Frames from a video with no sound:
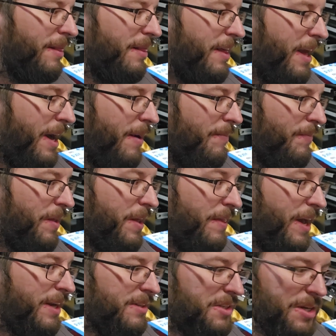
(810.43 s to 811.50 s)
yeah, and
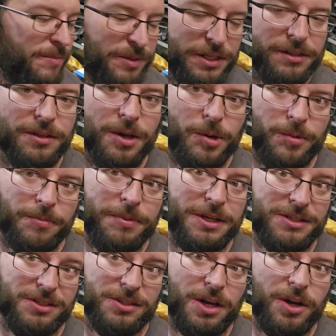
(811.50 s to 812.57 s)
that assembly alone,
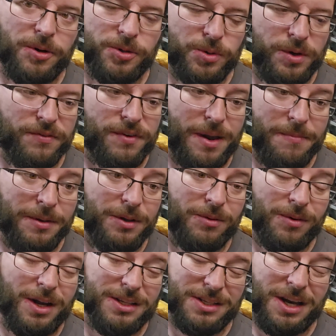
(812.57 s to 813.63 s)
piston's 125,
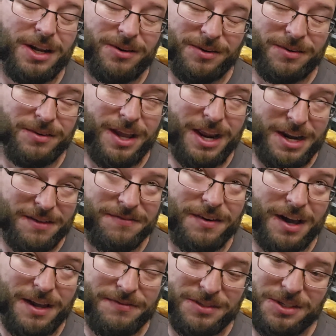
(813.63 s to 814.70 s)
billet rod's 185.